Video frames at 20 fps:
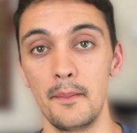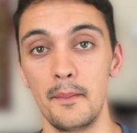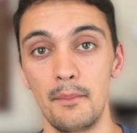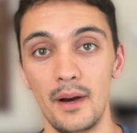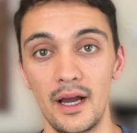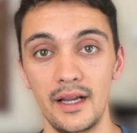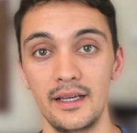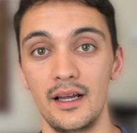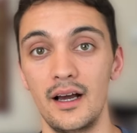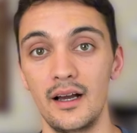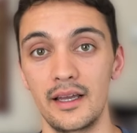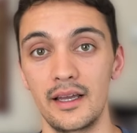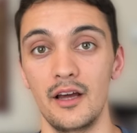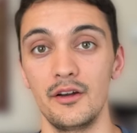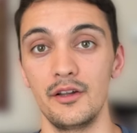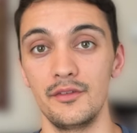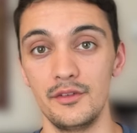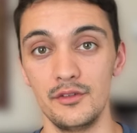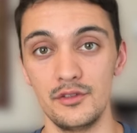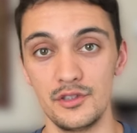by knockout.
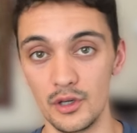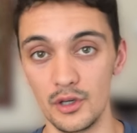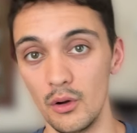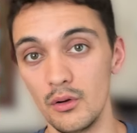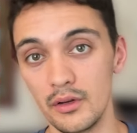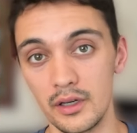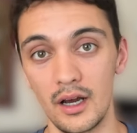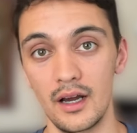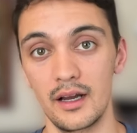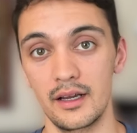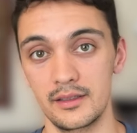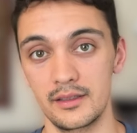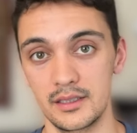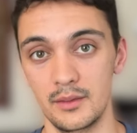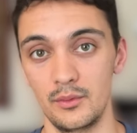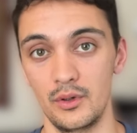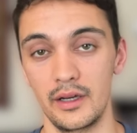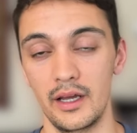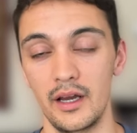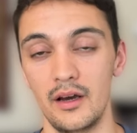If you don't knock
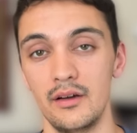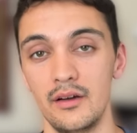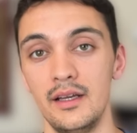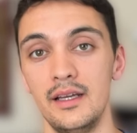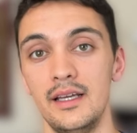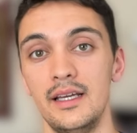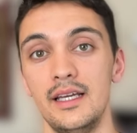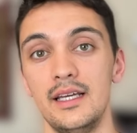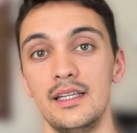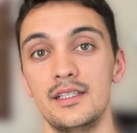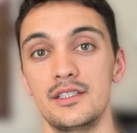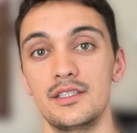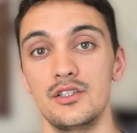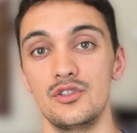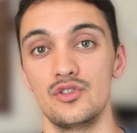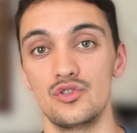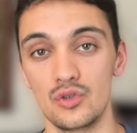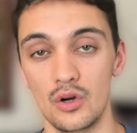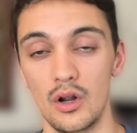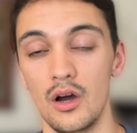someone out, it's a
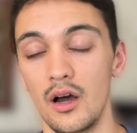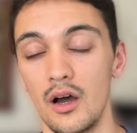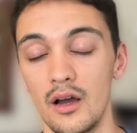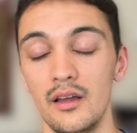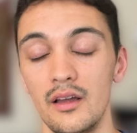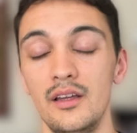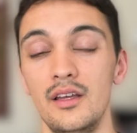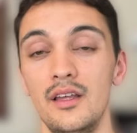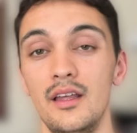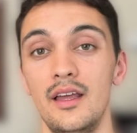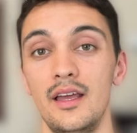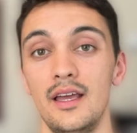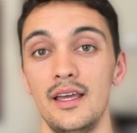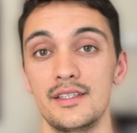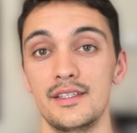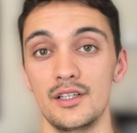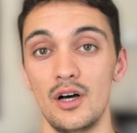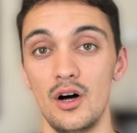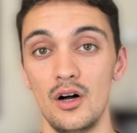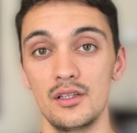draw.
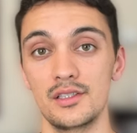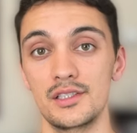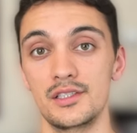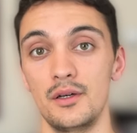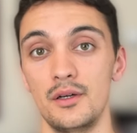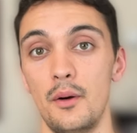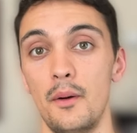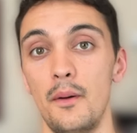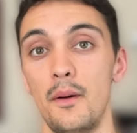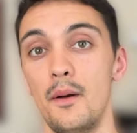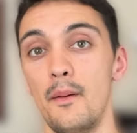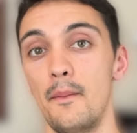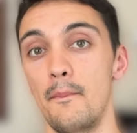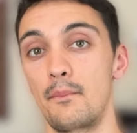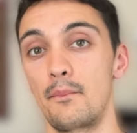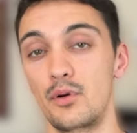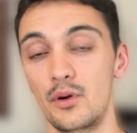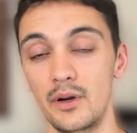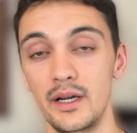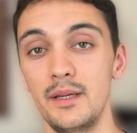It's also
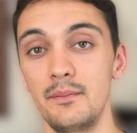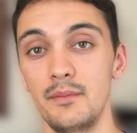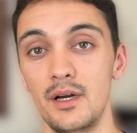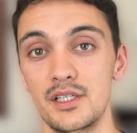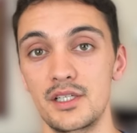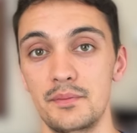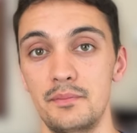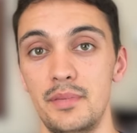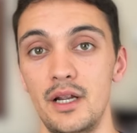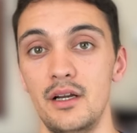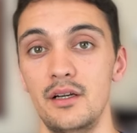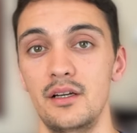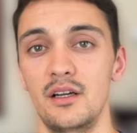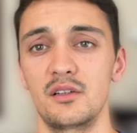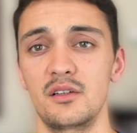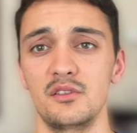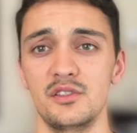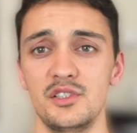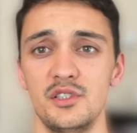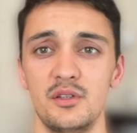pretty much bare
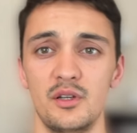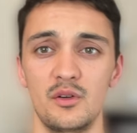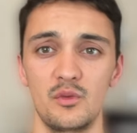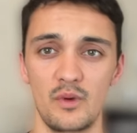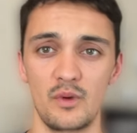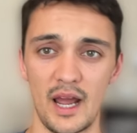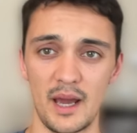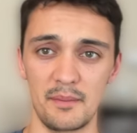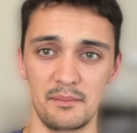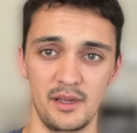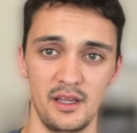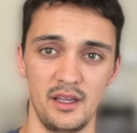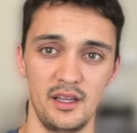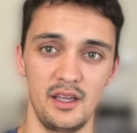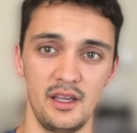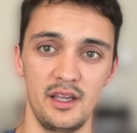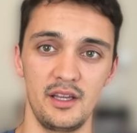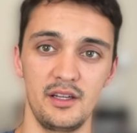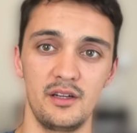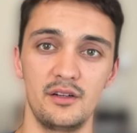knuckles. You can wrap
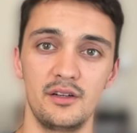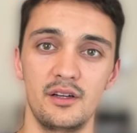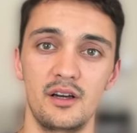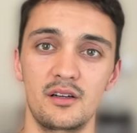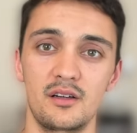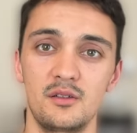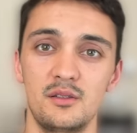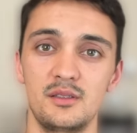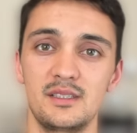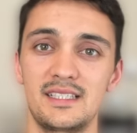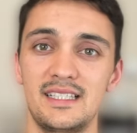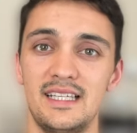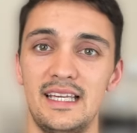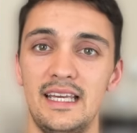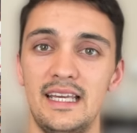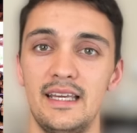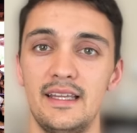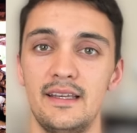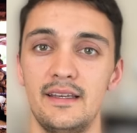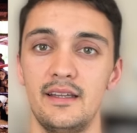your knuckles
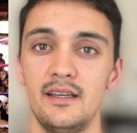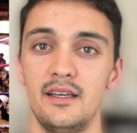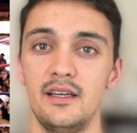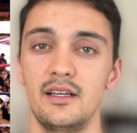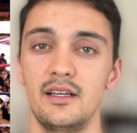in